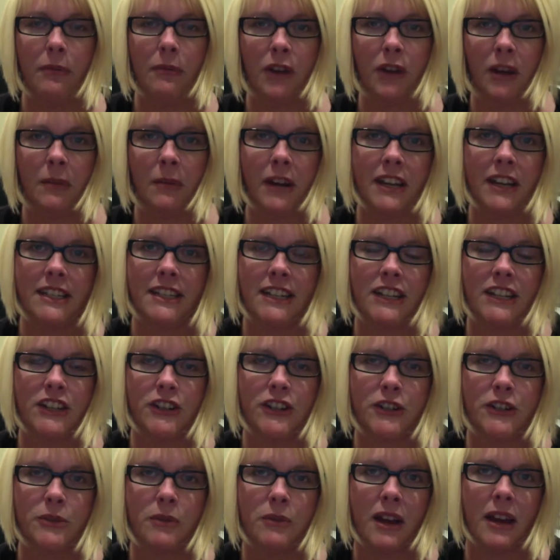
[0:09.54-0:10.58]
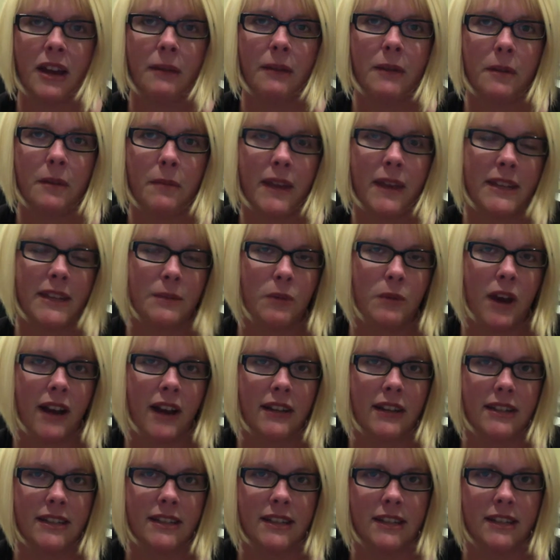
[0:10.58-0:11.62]
primary teachers, welcome to Best
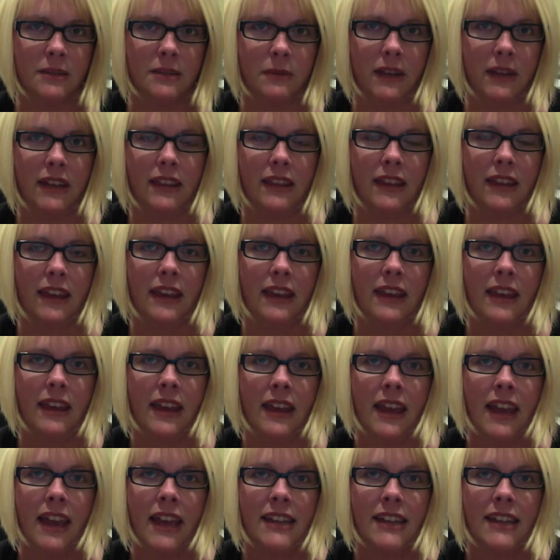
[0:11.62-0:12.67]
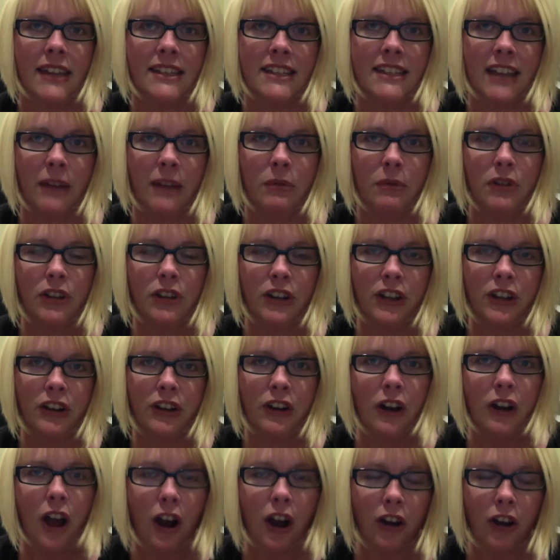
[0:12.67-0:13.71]
Practices Weekly. Today we'll look at
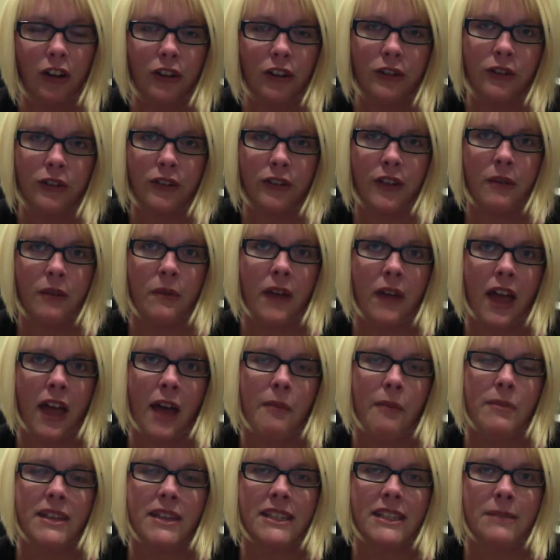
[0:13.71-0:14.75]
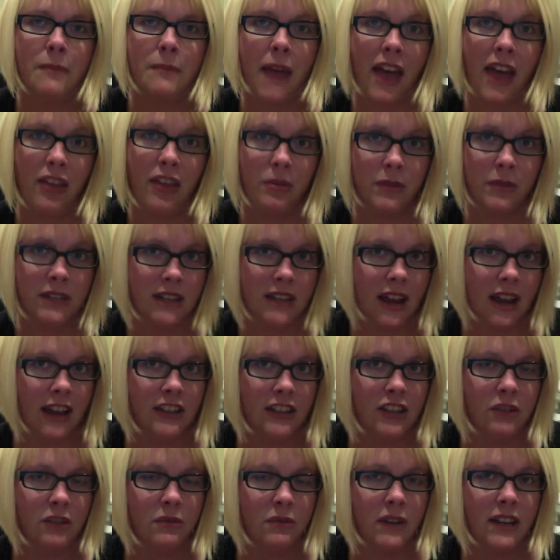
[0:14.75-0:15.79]
an article that will help us
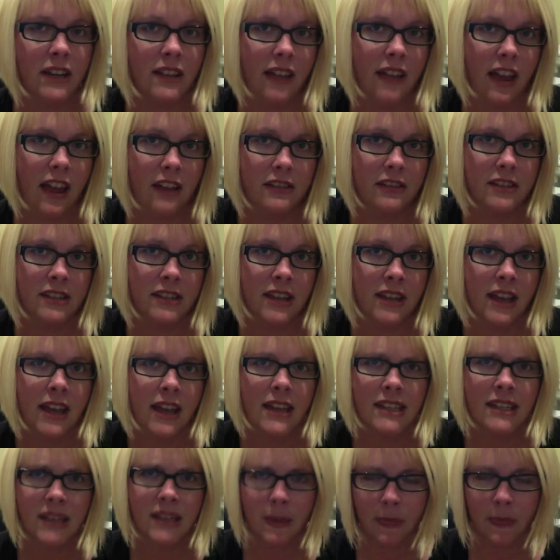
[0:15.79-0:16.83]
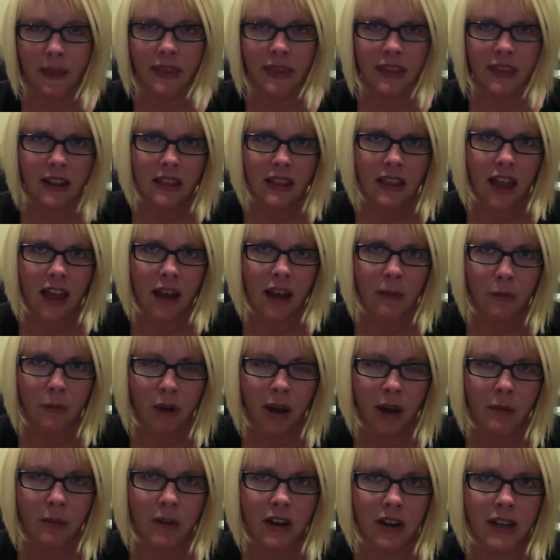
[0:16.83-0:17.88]
mathematize our read alouds, something that a lot of
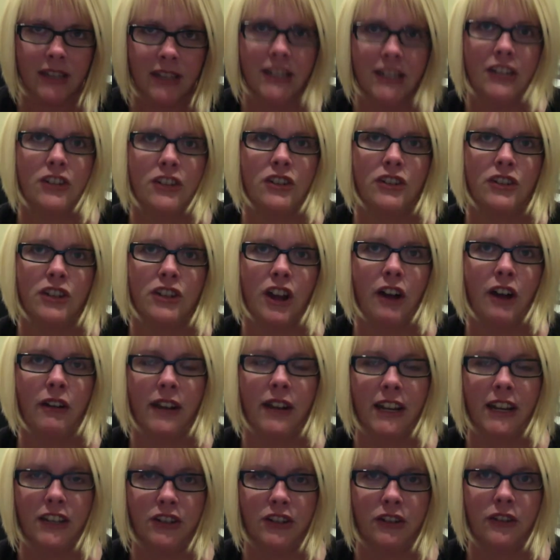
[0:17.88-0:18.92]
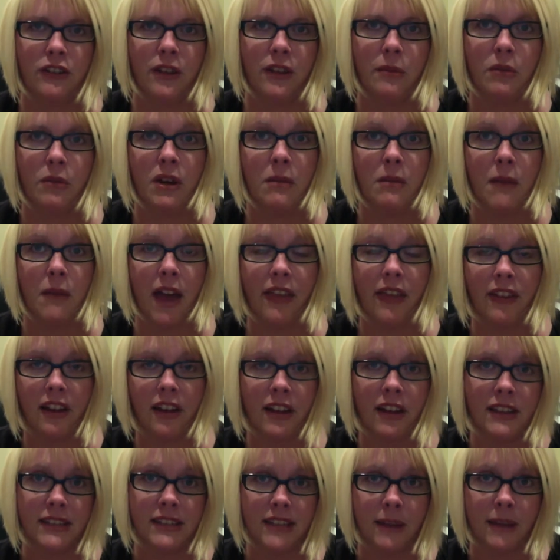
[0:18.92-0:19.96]
primary teachers already do. They bring math
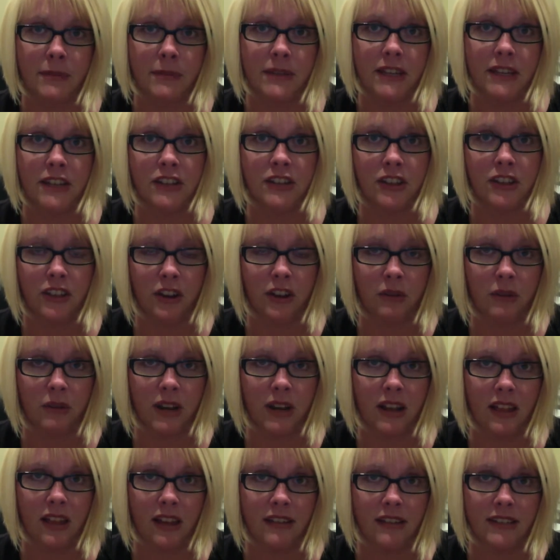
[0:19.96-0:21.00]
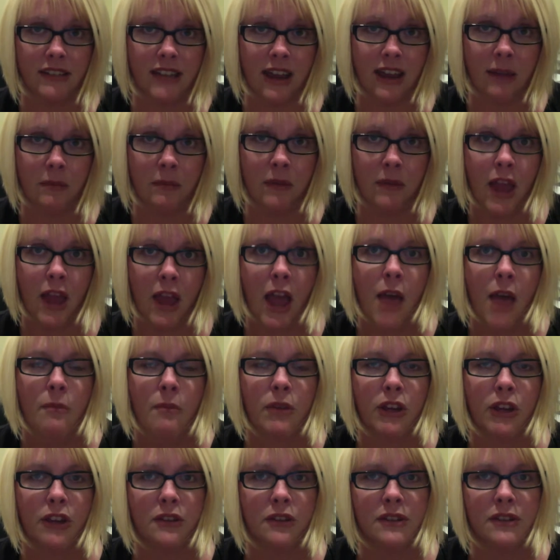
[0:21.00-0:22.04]
concepts into their read aloud time,
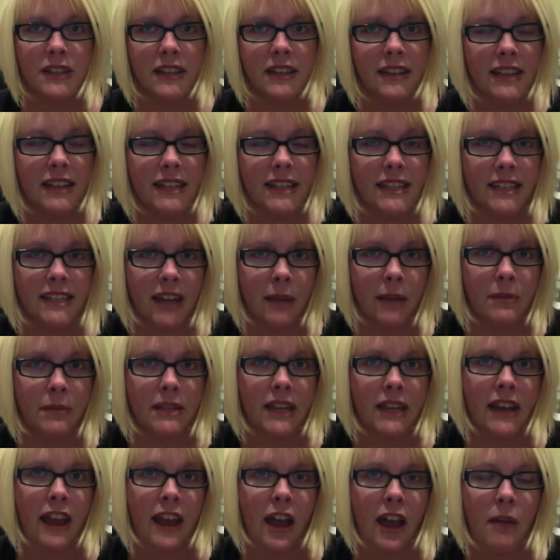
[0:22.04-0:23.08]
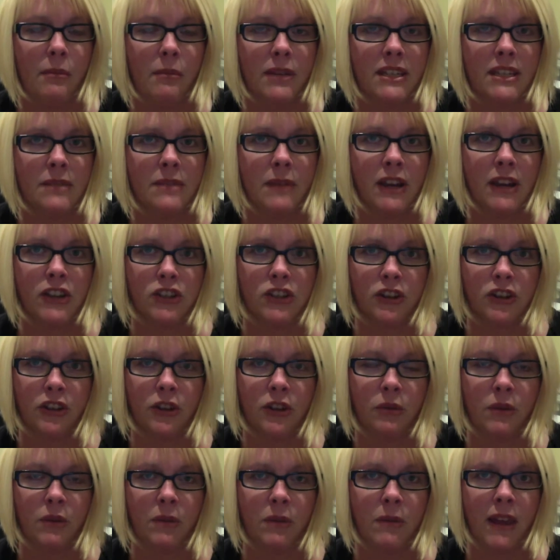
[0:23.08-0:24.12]
but using these steps can help us make sure
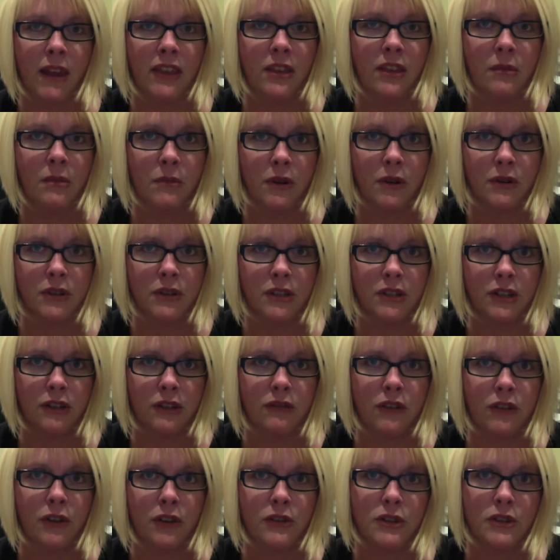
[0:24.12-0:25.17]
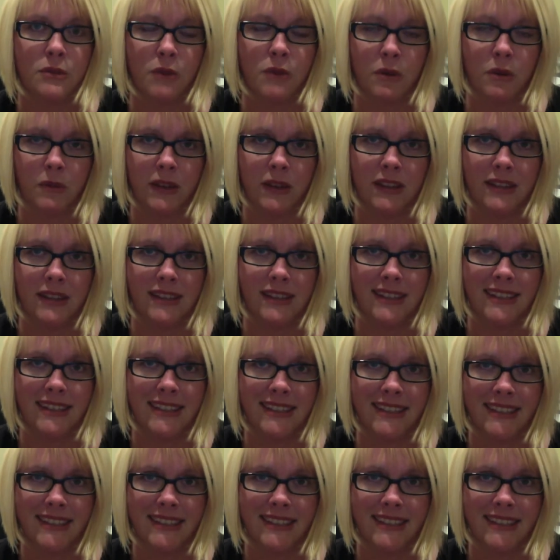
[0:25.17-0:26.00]
that we make the most of those moments.